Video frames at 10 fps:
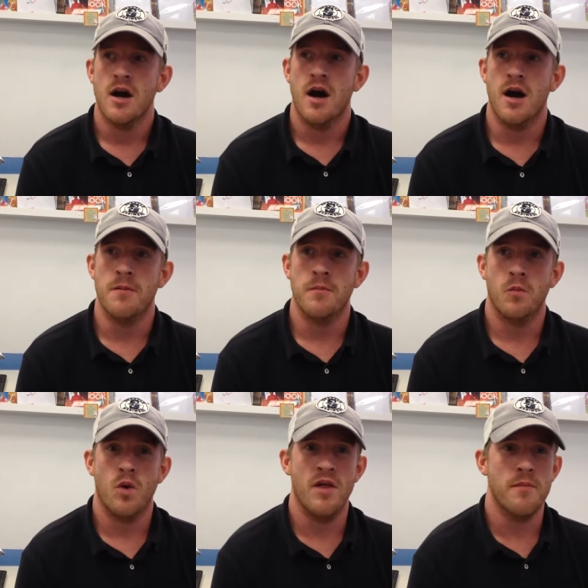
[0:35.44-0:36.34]

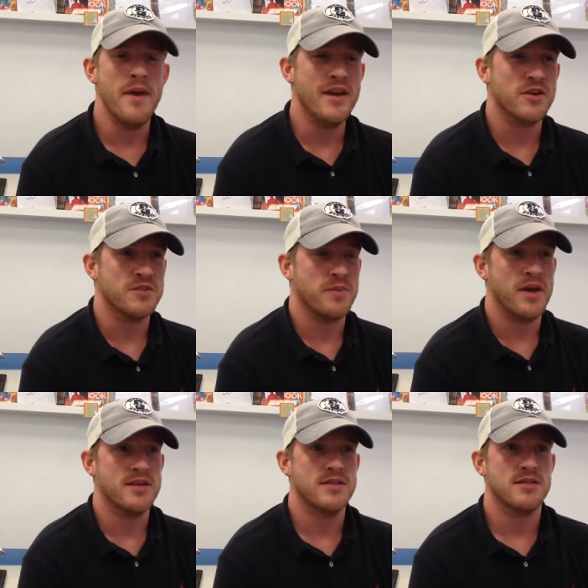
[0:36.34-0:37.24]
While the
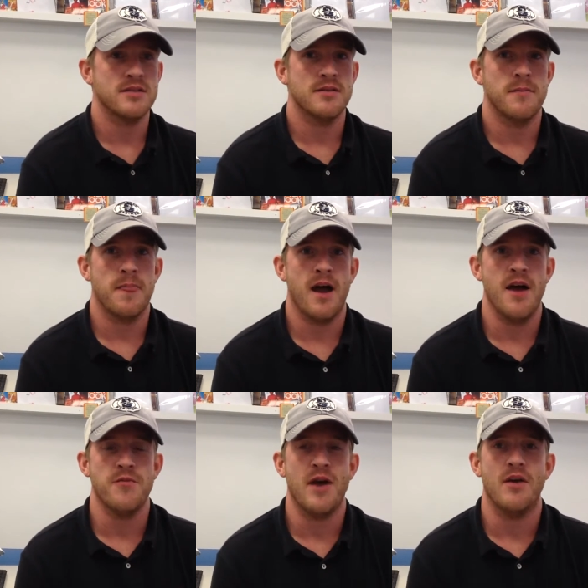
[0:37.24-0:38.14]
makerspace,
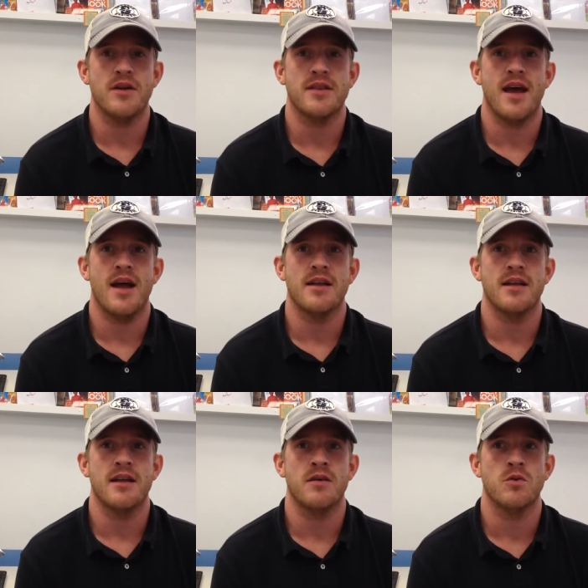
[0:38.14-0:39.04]
I found that
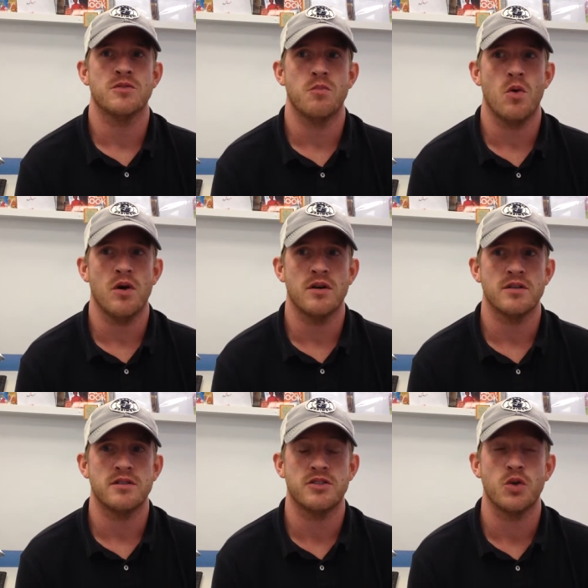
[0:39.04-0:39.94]
it was more
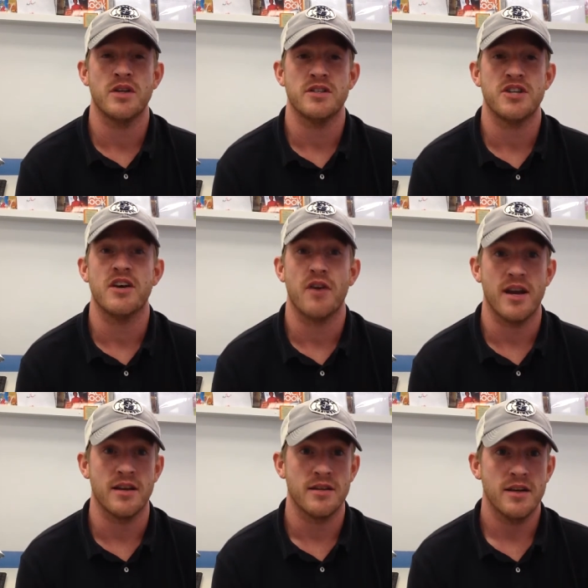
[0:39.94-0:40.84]
student
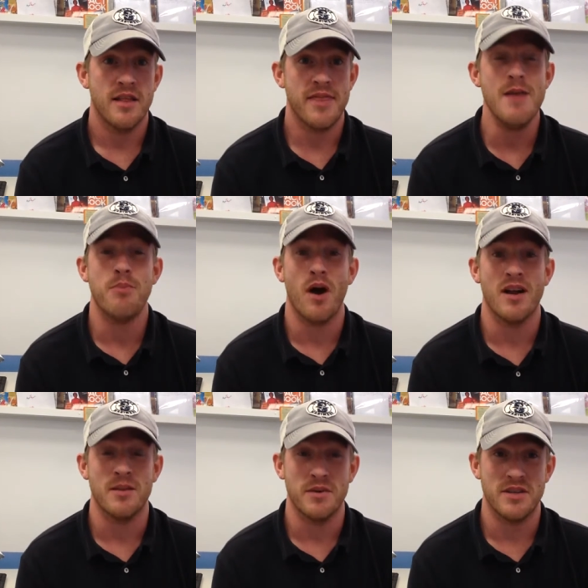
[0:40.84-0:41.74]
generated. Mm-hmm. They brought
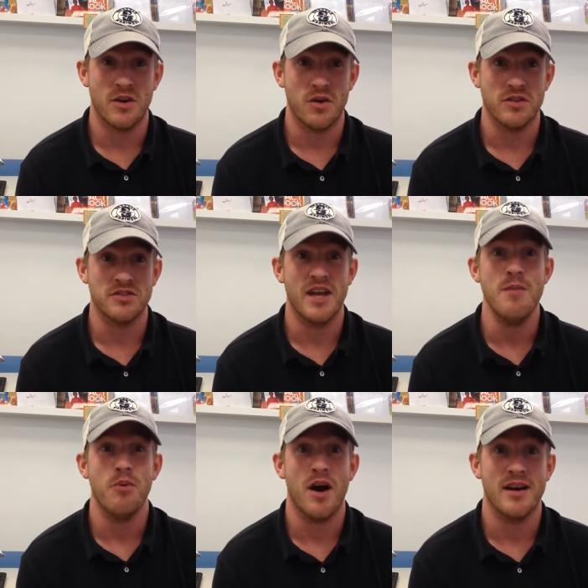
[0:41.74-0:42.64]
in the materials, they
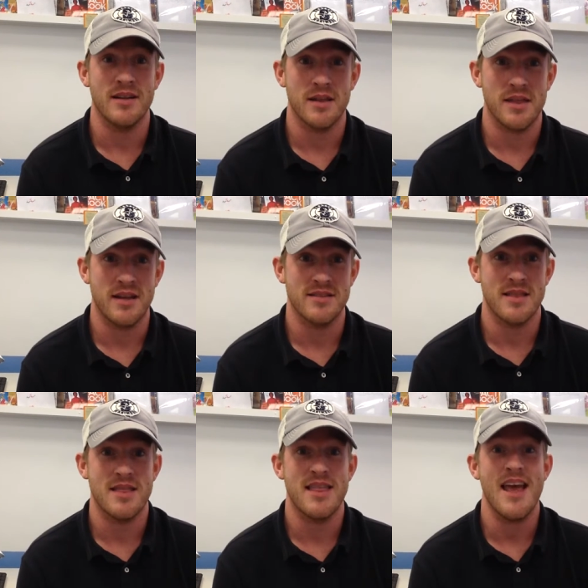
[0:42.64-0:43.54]
brought in the things
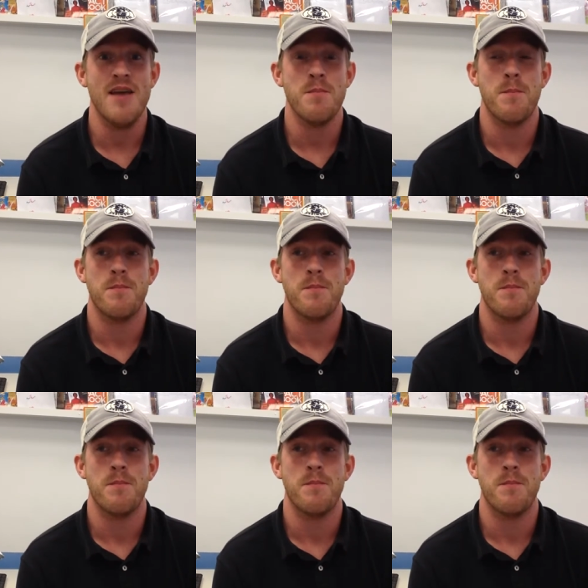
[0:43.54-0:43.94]
that they